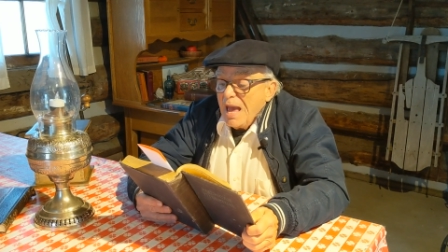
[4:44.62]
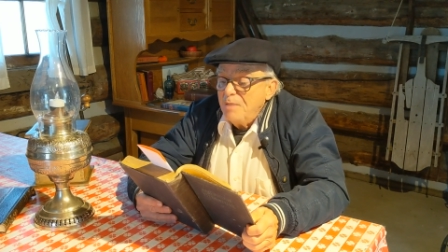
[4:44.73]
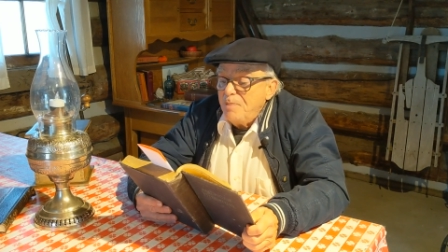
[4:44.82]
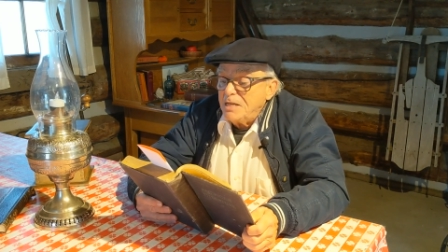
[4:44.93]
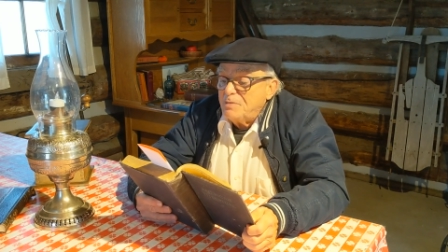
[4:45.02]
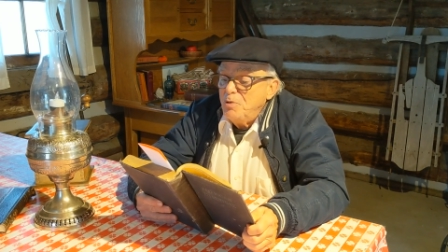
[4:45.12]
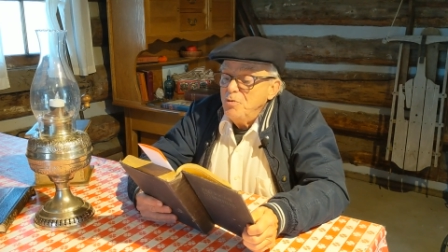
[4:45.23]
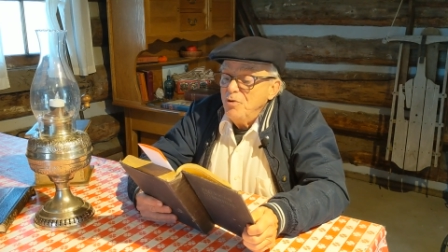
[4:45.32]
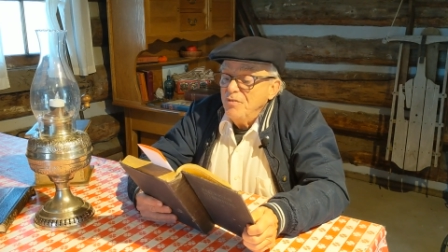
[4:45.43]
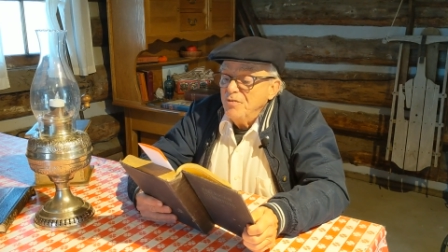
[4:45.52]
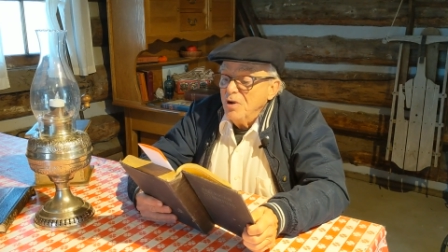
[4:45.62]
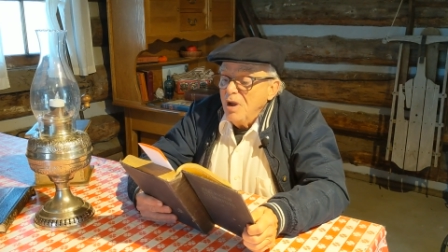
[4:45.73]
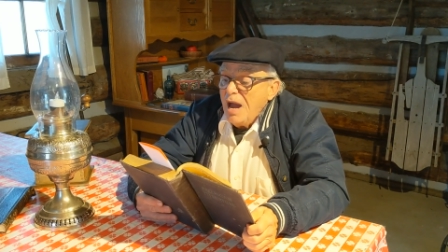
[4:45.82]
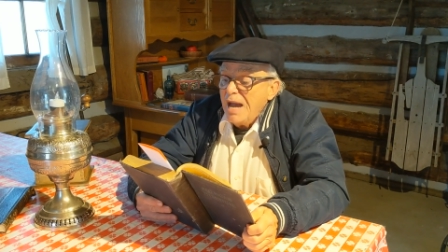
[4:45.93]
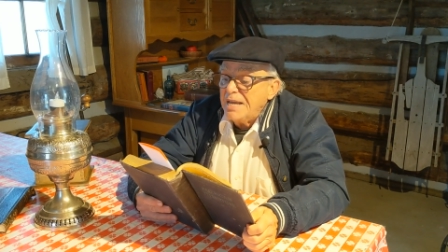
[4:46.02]
And by Spoon River,
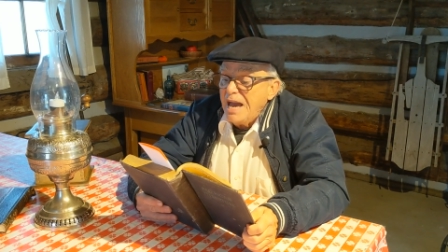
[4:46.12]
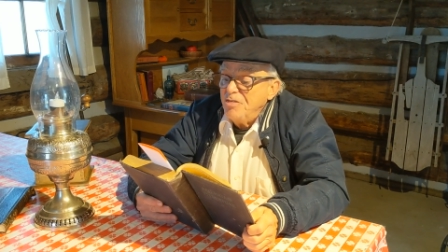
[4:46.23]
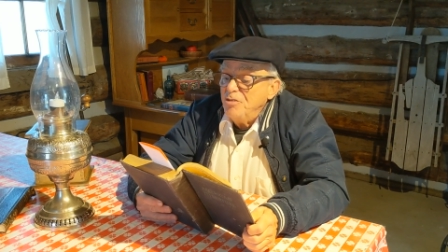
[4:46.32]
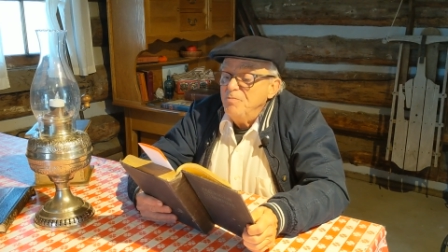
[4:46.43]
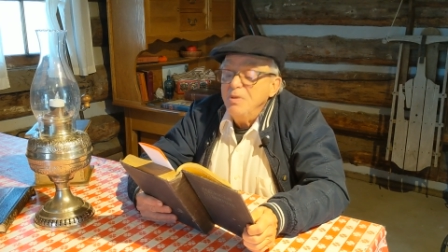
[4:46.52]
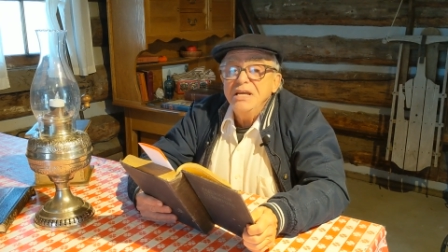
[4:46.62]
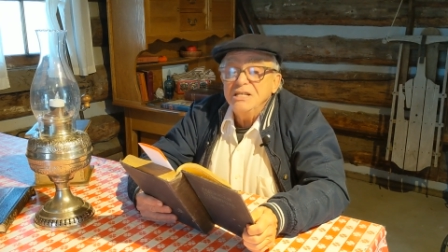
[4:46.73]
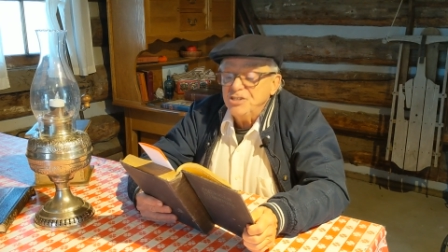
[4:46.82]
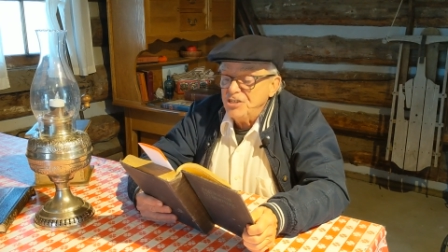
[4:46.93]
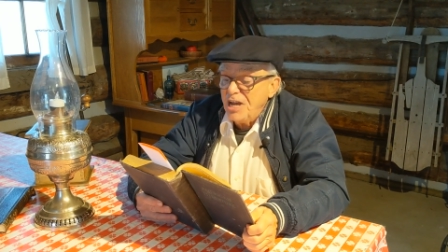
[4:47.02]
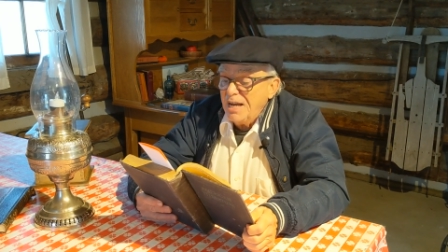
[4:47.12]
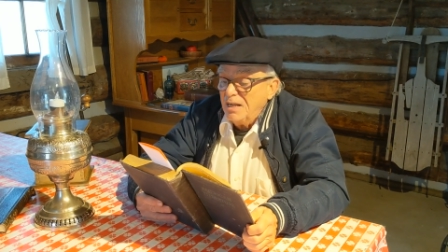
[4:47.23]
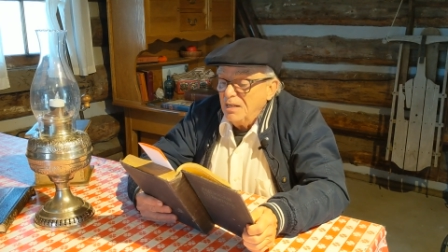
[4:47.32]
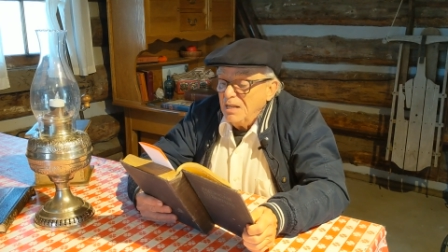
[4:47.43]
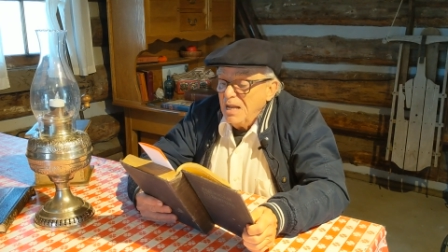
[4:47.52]
I gathered many a
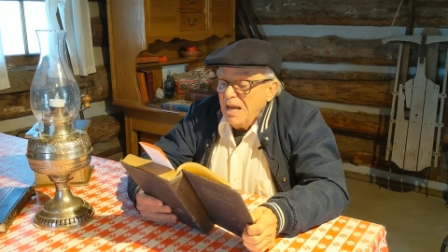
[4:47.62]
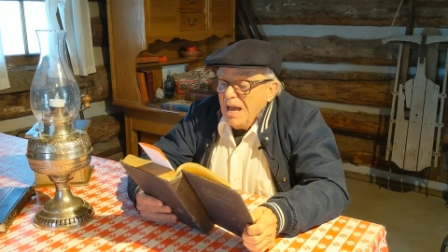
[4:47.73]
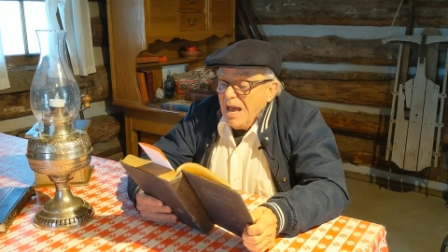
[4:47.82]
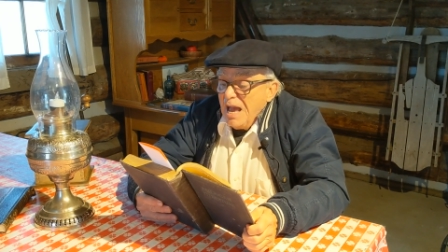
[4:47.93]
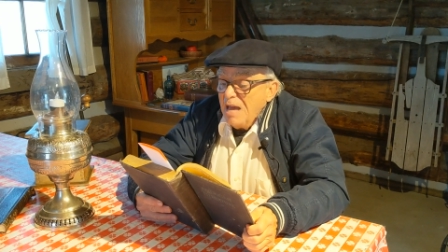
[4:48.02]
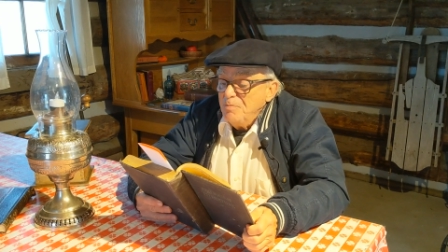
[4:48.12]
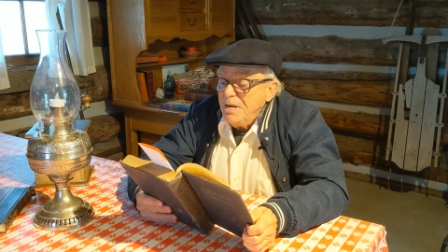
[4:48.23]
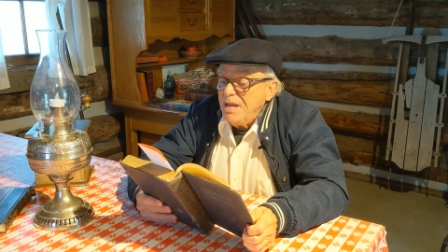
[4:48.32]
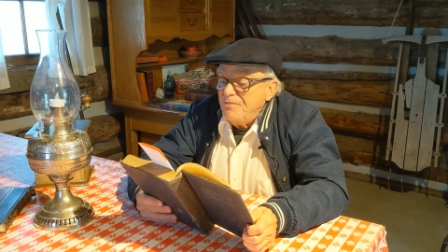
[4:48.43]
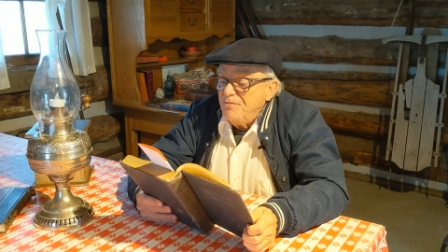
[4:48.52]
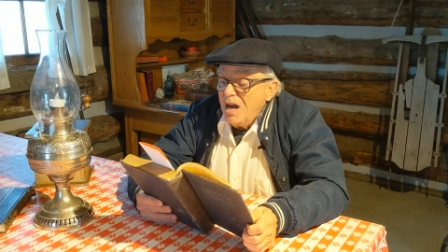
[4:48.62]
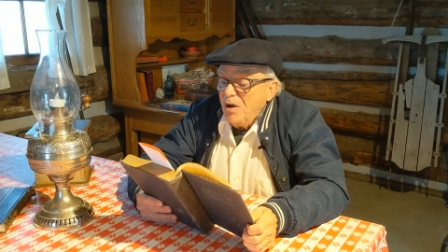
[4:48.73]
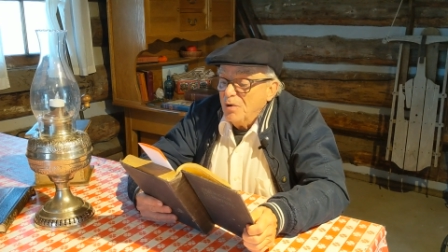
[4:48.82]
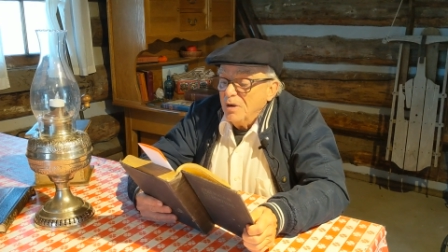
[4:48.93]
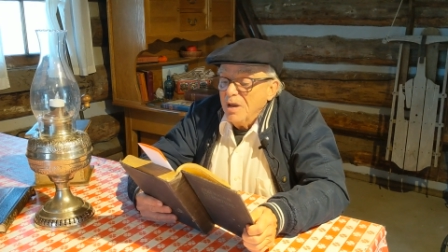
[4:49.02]
shell, and many a
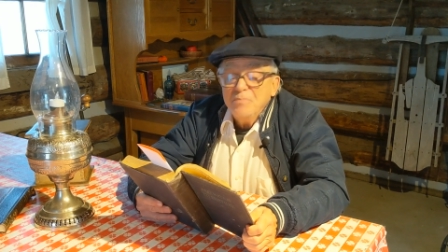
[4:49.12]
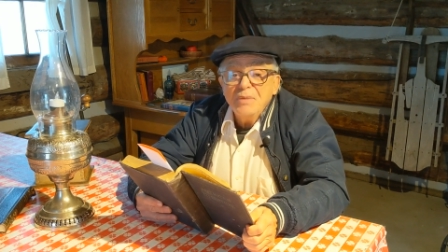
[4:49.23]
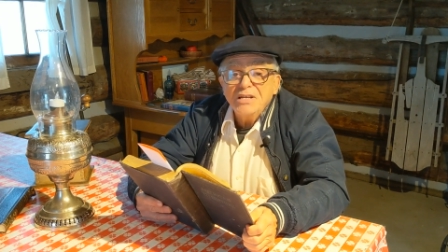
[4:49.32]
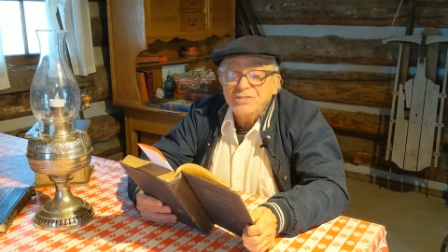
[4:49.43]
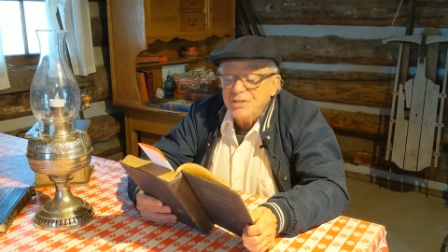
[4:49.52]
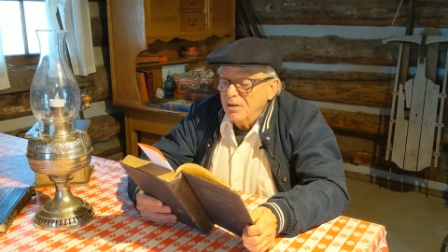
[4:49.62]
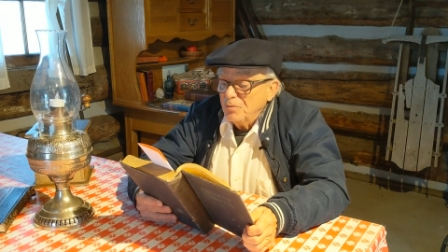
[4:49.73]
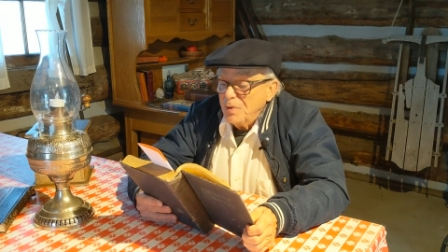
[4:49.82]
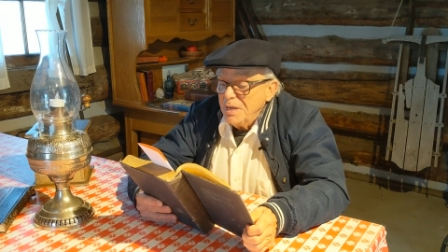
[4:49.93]
flower, and medicinal